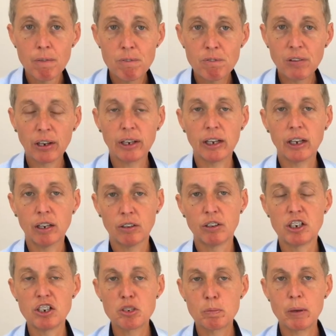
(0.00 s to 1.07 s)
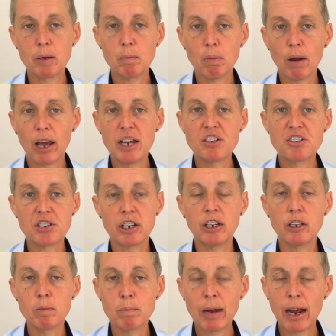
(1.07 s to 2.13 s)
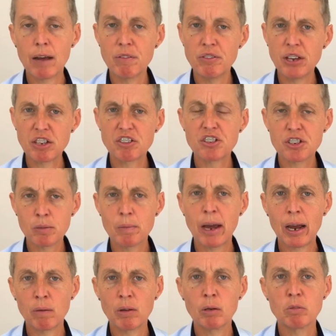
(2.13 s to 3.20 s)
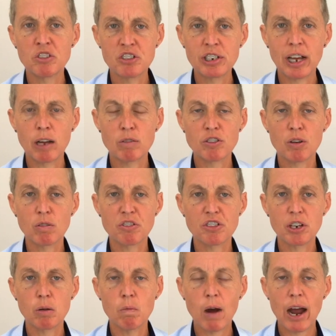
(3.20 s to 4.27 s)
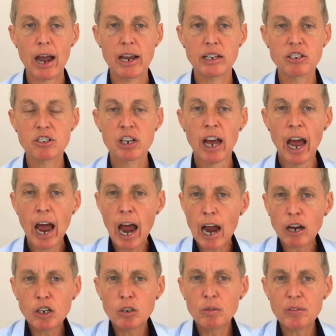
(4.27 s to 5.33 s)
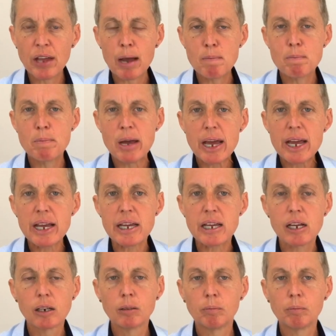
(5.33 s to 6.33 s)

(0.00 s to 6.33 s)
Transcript: filling that is being placed in the mouth, yet somehow it was now toxic waste. How could that be?